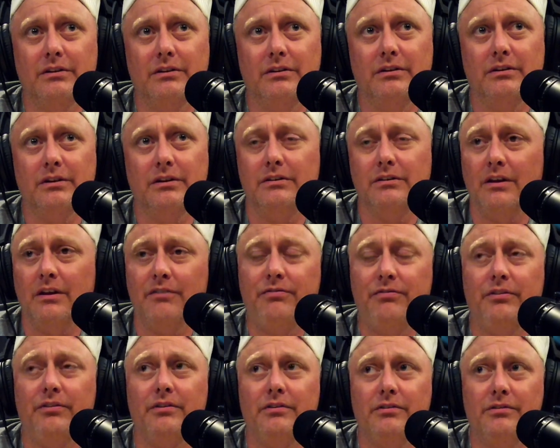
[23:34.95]
It
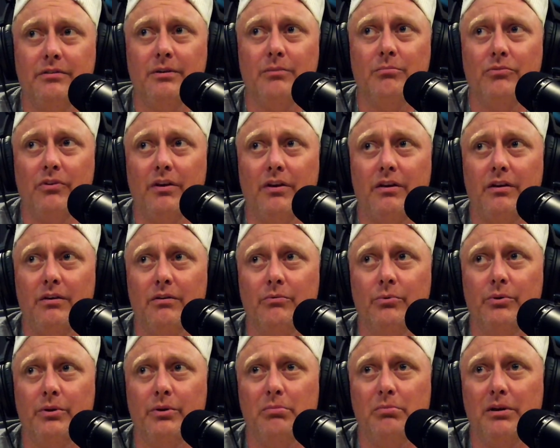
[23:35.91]
definitely seems like it would
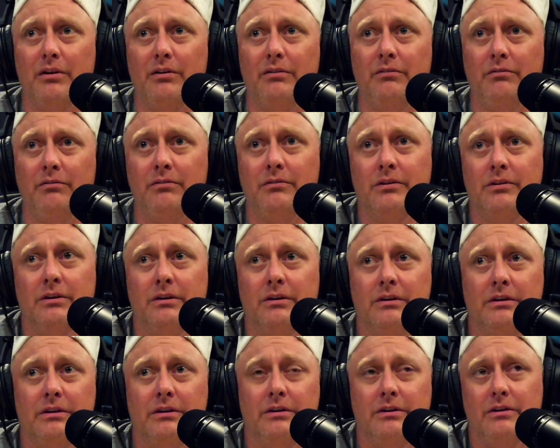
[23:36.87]
have been
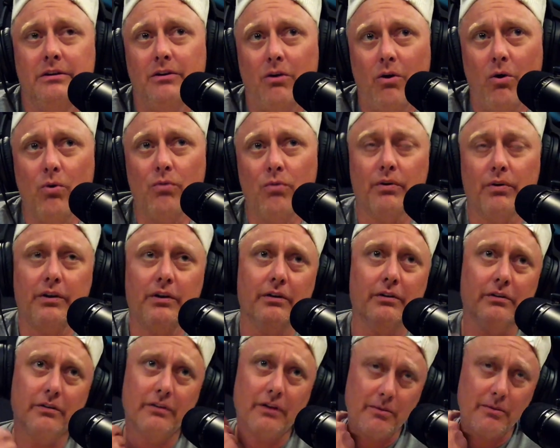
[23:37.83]
overkill.
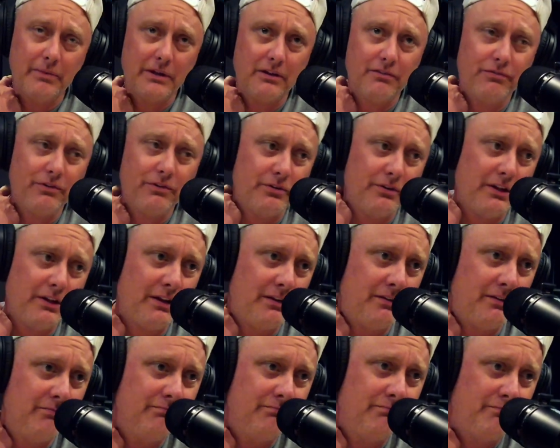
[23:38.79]
I mean, if you need
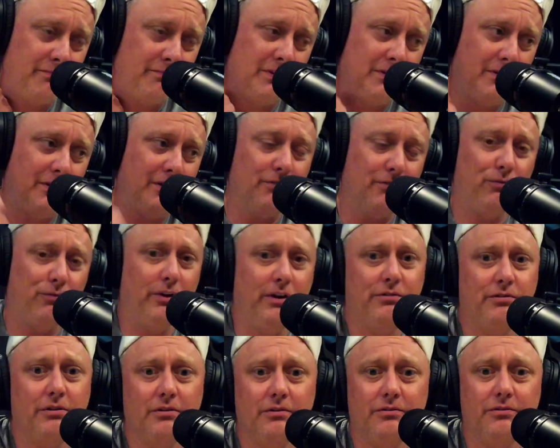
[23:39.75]
a
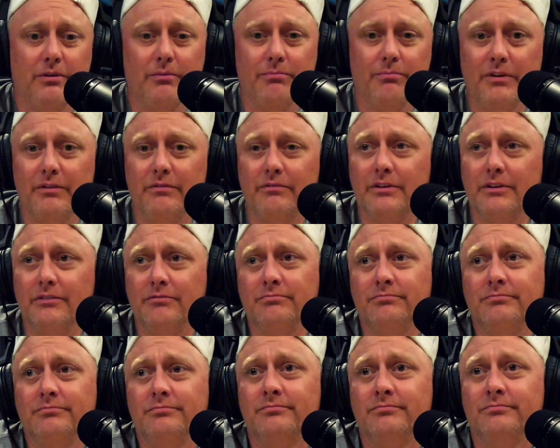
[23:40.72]
freezer or something, then
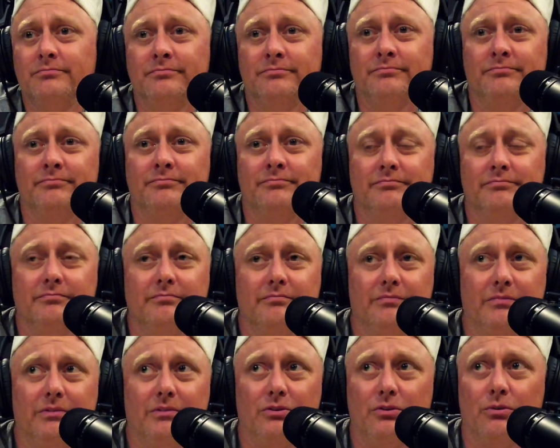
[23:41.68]

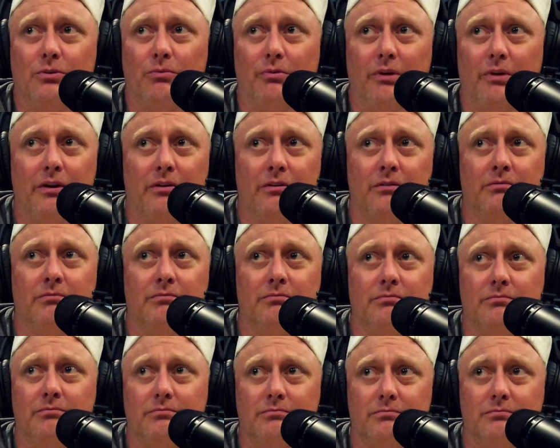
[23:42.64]
don't rent a
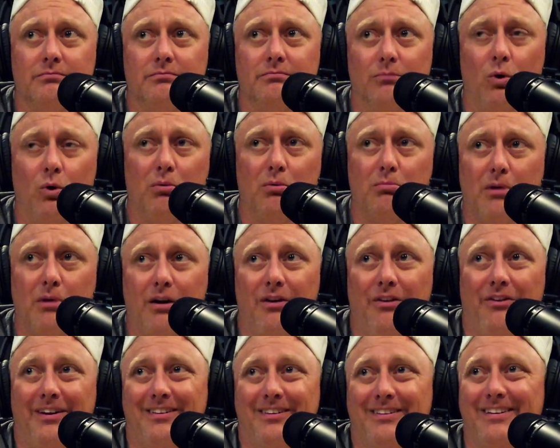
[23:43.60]
mobile bar
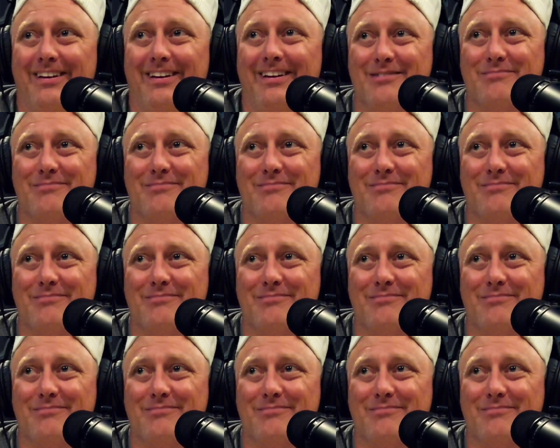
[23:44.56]
like that.